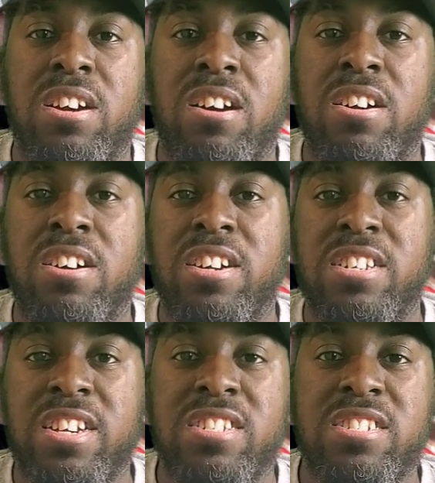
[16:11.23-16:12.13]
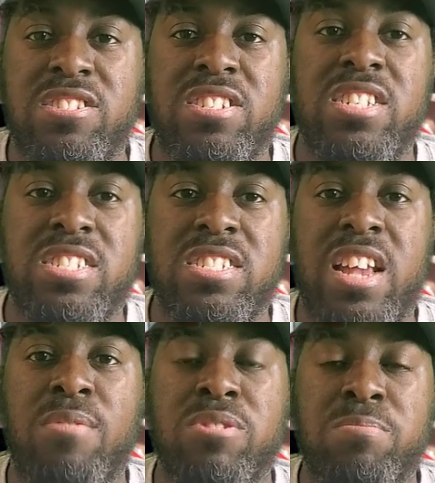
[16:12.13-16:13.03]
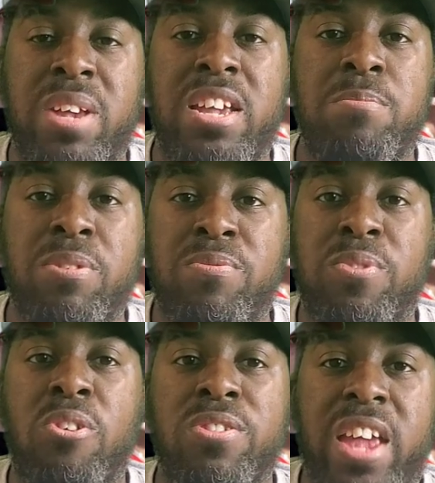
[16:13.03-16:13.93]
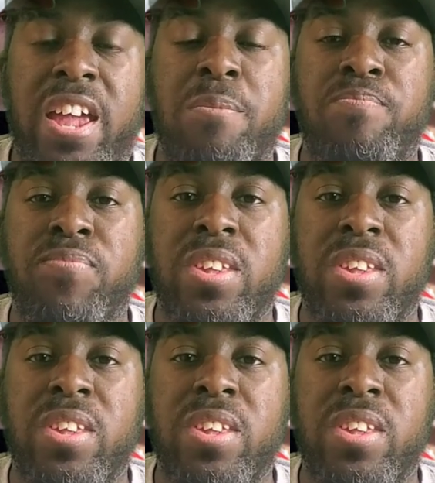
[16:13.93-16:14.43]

Uh, another decision that was made before that